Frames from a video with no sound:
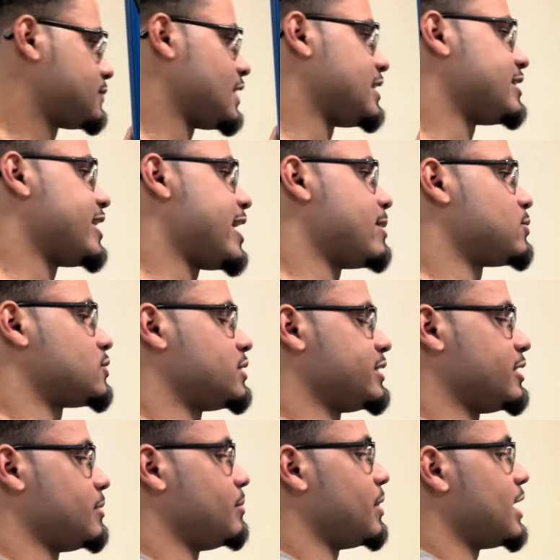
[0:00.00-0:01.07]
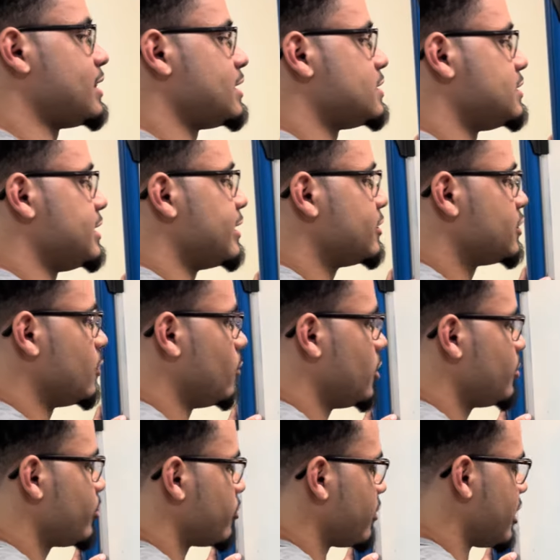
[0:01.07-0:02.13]
encapsulated by this delta
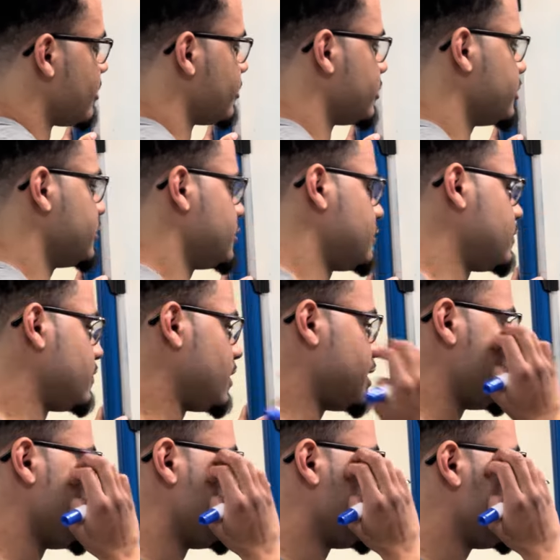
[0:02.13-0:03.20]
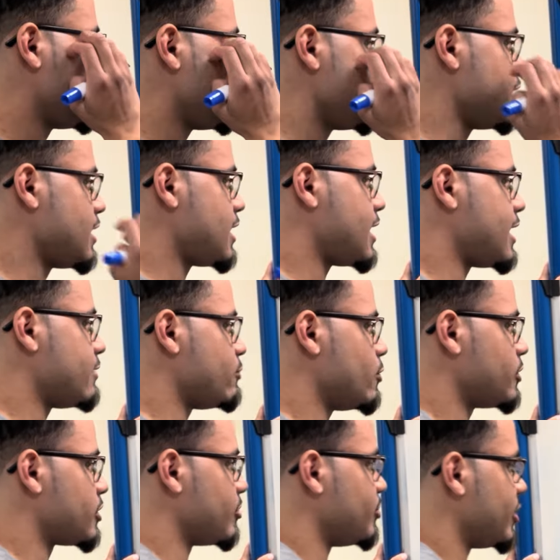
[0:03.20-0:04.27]
1 parameter, right? And we
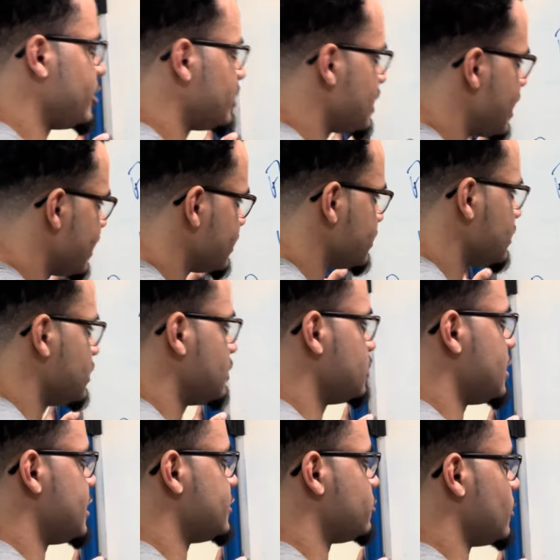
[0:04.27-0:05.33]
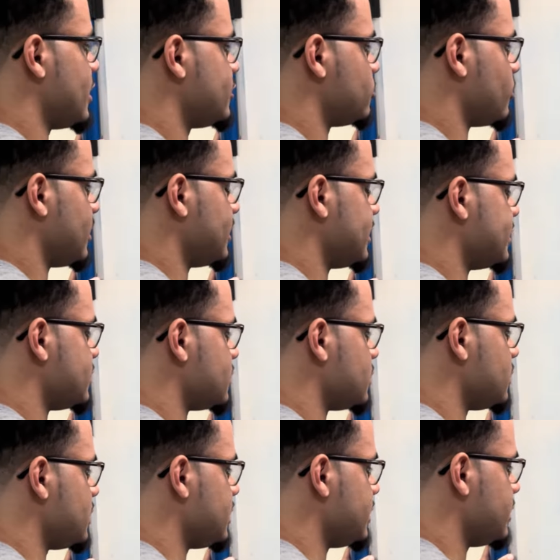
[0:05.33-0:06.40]
want to compare that as well as
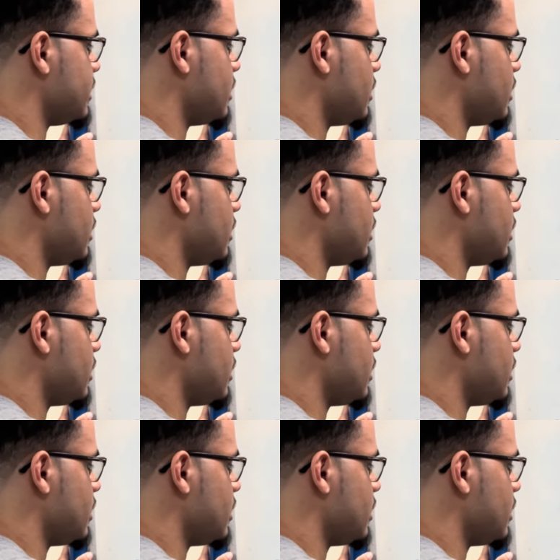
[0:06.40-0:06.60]
the